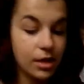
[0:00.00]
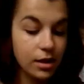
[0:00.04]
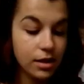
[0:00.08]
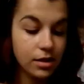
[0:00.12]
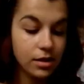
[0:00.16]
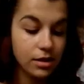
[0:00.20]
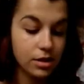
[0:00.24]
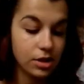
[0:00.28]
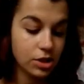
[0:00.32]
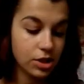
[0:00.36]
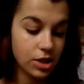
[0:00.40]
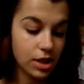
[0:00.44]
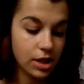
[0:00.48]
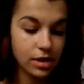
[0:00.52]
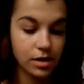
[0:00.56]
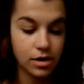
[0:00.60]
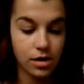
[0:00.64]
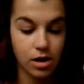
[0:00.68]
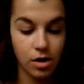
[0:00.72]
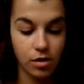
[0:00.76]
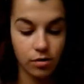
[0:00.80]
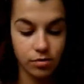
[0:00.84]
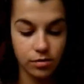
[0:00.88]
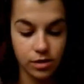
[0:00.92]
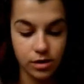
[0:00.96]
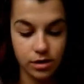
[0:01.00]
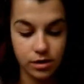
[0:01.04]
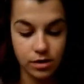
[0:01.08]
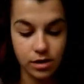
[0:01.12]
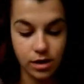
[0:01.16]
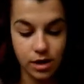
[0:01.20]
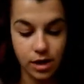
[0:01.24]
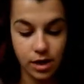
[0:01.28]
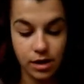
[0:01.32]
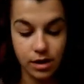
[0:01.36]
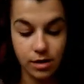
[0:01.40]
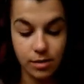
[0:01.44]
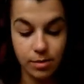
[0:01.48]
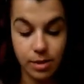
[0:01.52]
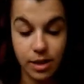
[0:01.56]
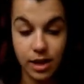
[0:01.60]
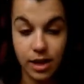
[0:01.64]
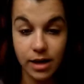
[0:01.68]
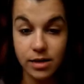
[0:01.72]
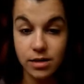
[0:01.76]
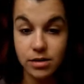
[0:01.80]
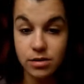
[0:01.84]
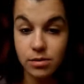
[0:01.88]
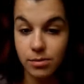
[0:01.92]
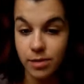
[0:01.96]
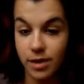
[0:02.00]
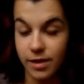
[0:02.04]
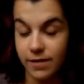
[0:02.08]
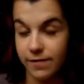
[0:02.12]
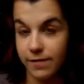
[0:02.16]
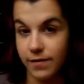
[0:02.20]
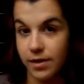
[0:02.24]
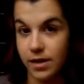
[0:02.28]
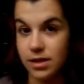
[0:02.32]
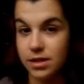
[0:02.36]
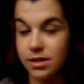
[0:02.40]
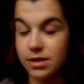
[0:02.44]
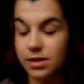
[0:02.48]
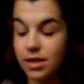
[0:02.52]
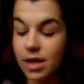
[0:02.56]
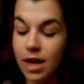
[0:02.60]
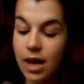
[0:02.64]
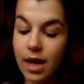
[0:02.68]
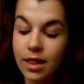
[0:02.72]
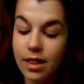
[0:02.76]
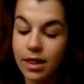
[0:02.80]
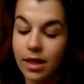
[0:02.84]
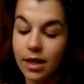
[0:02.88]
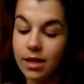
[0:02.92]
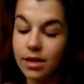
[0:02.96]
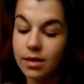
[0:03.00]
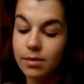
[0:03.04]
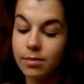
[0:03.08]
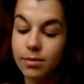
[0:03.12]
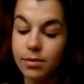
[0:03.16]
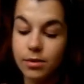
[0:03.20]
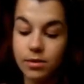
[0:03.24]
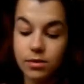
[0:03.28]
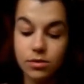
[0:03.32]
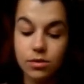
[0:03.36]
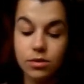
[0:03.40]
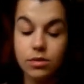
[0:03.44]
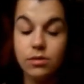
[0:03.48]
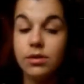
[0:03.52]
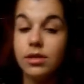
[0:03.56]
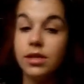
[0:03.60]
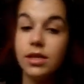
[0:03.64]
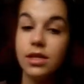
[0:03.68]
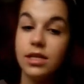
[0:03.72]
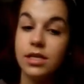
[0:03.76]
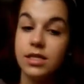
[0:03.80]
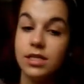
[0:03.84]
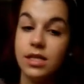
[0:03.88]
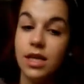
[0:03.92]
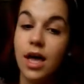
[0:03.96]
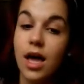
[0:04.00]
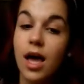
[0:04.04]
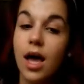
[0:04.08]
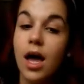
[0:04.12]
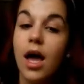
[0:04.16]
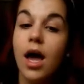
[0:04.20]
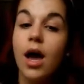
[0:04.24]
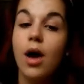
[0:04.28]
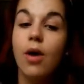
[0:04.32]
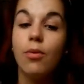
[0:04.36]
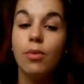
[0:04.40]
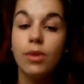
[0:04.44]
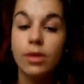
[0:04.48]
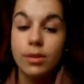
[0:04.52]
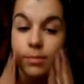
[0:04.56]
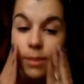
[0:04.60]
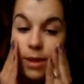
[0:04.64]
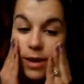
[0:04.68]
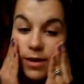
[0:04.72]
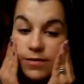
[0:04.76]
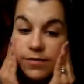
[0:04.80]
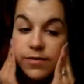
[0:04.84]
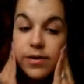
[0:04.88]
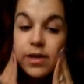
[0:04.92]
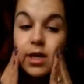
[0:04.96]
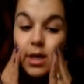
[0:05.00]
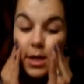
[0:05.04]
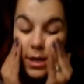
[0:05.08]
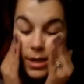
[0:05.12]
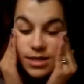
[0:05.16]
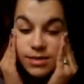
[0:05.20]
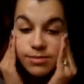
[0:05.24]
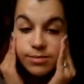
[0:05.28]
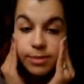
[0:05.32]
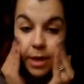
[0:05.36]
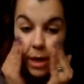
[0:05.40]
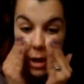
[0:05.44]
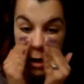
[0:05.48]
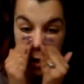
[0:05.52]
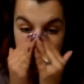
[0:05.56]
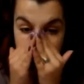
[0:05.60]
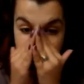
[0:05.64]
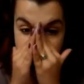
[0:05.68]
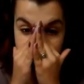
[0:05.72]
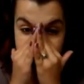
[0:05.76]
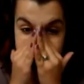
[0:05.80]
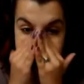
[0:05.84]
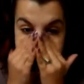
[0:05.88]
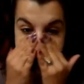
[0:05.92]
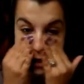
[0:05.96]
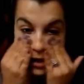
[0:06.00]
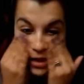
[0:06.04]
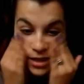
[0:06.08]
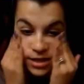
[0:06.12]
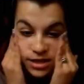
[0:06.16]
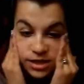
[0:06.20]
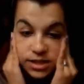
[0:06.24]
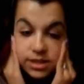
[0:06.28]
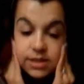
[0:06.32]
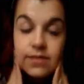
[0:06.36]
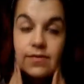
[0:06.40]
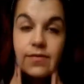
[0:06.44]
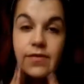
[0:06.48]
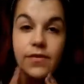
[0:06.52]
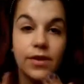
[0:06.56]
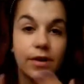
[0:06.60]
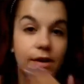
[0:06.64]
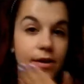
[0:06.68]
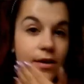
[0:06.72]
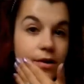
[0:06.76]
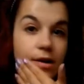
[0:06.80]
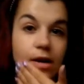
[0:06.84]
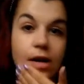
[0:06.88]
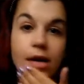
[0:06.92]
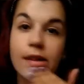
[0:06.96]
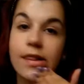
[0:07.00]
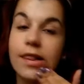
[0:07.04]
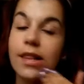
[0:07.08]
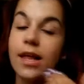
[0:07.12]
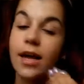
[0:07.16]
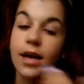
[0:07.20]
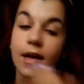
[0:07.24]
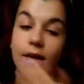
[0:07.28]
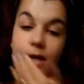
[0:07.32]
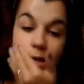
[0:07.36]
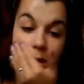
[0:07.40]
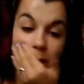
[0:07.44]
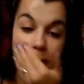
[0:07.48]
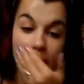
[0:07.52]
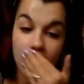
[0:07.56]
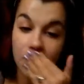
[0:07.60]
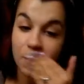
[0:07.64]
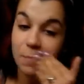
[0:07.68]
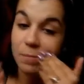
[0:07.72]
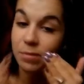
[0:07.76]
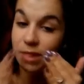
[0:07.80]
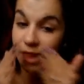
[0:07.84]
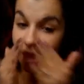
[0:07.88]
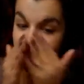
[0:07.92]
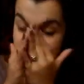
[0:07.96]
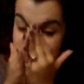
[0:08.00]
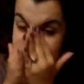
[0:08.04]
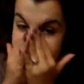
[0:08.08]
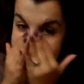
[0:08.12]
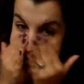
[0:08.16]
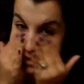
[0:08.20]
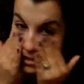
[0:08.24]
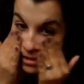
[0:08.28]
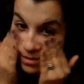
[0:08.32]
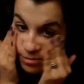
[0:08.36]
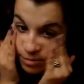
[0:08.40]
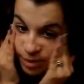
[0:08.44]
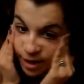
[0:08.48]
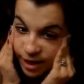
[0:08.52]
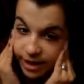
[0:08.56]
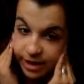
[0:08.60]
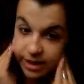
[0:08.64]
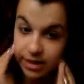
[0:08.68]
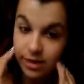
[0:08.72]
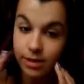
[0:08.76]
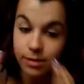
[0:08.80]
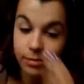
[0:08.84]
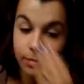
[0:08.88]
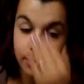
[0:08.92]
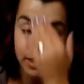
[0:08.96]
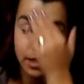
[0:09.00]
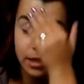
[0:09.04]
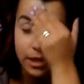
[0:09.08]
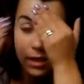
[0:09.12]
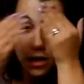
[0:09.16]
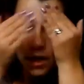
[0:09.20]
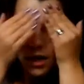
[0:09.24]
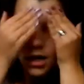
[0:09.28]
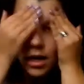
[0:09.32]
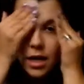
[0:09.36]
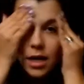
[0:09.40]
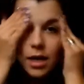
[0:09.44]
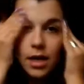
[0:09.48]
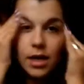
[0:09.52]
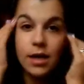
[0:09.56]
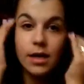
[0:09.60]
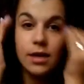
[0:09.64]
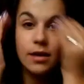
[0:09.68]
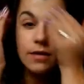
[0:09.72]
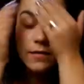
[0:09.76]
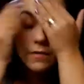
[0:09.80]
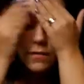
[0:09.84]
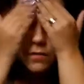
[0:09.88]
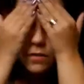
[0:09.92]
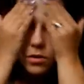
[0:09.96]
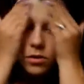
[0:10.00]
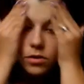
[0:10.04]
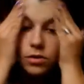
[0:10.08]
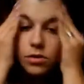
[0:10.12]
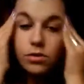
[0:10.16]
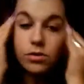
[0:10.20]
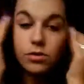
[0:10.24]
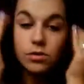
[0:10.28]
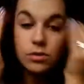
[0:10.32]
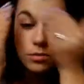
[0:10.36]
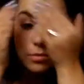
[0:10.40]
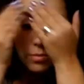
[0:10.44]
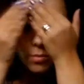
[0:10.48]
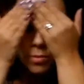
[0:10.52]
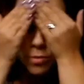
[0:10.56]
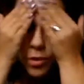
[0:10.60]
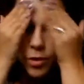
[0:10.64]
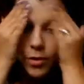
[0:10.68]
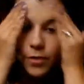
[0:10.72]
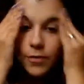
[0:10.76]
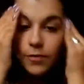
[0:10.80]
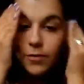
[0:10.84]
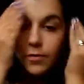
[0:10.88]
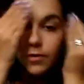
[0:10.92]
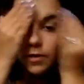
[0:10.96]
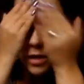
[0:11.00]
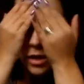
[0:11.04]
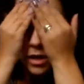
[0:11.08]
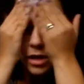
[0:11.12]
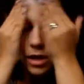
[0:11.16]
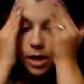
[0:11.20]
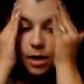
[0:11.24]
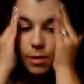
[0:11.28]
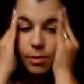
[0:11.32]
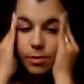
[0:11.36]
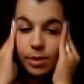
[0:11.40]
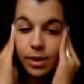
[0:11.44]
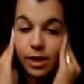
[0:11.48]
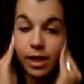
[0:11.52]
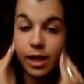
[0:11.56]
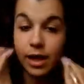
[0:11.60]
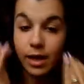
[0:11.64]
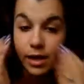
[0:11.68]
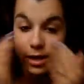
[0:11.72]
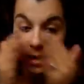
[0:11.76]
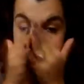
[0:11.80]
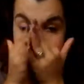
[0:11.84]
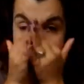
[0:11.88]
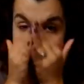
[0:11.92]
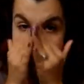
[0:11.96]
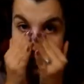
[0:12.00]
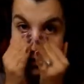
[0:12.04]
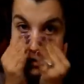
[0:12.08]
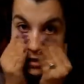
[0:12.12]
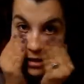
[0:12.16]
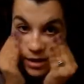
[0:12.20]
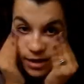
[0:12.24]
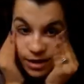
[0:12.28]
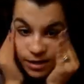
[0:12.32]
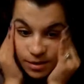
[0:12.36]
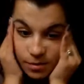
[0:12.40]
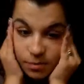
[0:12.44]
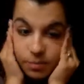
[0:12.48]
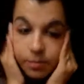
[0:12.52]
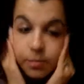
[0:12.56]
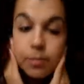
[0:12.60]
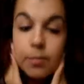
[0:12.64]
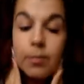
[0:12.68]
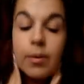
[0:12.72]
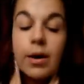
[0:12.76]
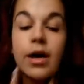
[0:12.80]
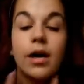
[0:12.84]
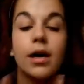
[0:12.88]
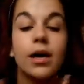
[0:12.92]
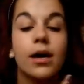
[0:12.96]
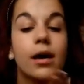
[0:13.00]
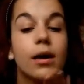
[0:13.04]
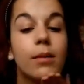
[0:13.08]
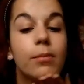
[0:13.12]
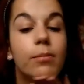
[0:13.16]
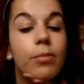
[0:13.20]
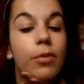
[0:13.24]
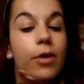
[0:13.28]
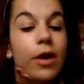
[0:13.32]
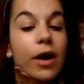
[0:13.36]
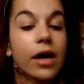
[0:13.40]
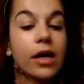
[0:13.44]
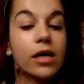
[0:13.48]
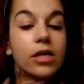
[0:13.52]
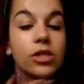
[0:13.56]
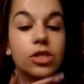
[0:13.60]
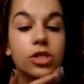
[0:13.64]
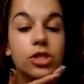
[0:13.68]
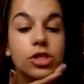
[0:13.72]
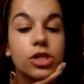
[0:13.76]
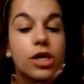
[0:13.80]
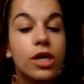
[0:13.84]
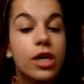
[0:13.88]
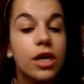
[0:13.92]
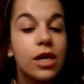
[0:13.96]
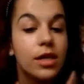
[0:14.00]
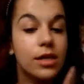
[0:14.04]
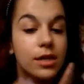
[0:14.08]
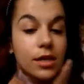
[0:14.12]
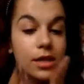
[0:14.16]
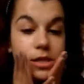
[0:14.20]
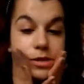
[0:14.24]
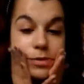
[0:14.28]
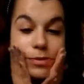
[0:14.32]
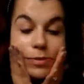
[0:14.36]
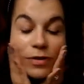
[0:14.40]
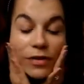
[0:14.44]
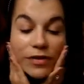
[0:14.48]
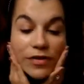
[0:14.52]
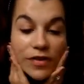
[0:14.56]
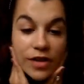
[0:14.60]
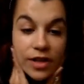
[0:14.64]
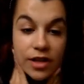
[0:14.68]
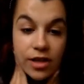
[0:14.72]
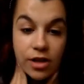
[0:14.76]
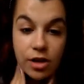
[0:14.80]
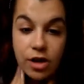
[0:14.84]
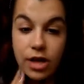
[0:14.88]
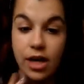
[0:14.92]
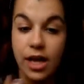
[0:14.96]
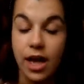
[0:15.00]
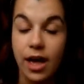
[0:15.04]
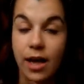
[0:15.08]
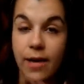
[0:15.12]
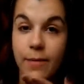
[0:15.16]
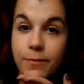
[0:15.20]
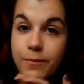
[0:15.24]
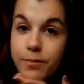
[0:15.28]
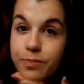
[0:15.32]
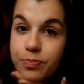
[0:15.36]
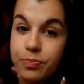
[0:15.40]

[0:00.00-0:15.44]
in the shade Golden, and apply it to my face. I like doing this with my fingers because I just feel like it blends in better, but if you prefer applying it by brush, that's perfectly okay.